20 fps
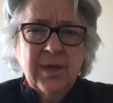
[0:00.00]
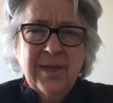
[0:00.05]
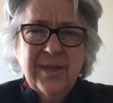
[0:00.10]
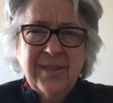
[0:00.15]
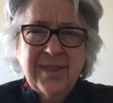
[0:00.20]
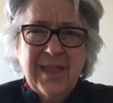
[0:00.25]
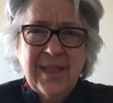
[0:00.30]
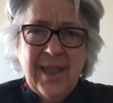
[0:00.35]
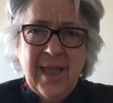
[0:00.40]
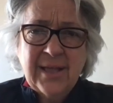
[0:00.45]

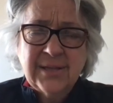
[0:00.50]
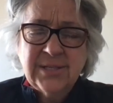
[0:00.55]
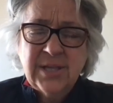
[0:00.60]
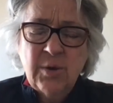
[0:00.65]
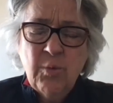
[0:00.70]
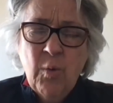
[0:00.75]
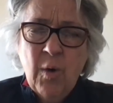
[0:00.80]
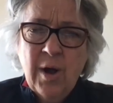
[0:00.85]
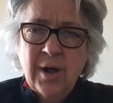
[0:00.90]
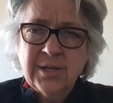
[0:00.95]
And then as he
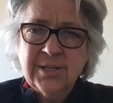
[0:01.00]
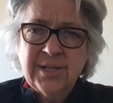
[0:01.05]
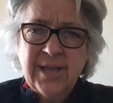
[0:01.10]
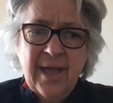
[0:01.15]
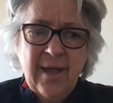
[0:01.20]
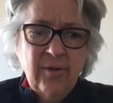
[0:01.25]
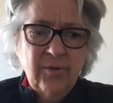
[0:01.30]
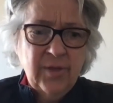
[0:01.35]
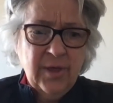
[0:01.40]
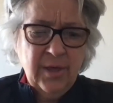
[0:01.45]
walked
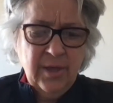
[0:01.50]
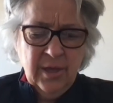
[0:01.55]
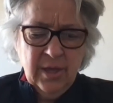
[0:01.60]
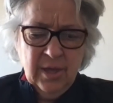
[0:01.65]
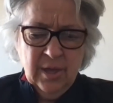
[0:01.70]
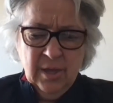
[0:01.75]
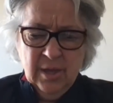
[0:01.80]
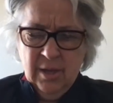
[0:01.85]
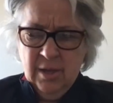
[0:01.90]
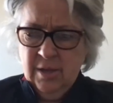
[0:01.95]
down the
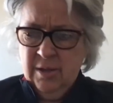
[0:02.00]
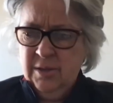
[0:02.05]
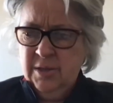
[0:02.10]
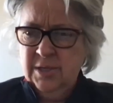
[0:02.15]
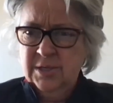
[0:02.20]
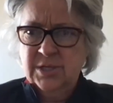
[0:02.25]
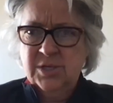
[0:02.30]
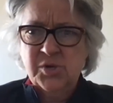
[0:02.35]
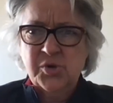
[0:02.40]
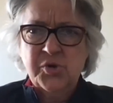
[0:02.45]
the
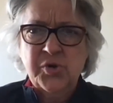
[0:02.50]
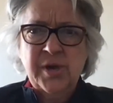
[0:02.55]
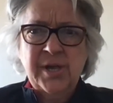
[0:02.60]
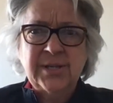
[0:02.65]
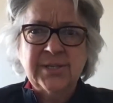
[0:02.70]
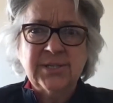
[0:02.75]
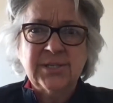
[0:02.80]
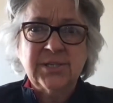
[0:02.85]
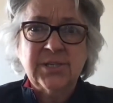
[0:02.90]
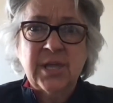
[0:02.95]

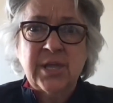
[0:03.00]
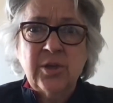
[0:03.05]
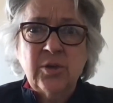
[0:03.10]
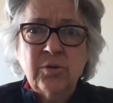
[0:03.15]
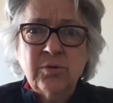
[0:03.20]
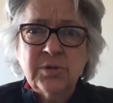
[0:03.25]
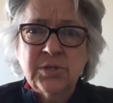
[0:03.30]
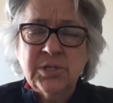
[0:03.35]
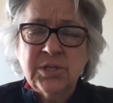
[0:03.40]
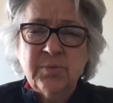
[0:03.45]
streets that
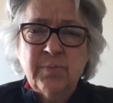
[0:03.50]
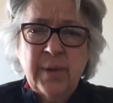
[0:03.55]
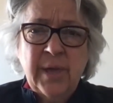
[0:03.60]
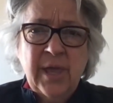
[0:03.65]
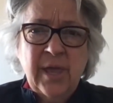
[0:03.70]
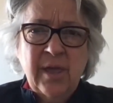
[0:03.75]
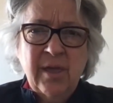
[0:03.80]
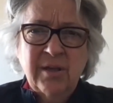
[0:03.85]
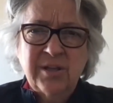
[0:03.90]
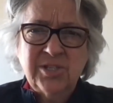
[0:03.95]
used to
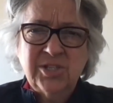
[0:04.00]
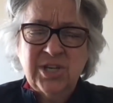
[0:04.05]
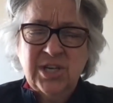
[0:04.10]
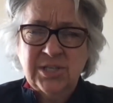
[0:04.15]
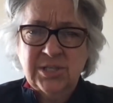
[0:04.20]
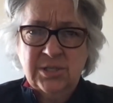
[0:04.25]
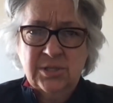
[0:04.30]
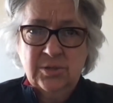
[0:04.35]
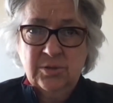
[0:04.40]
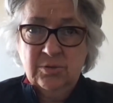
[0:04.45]
be
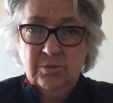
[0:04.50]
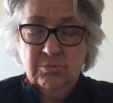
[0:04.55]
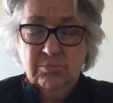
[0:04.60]
just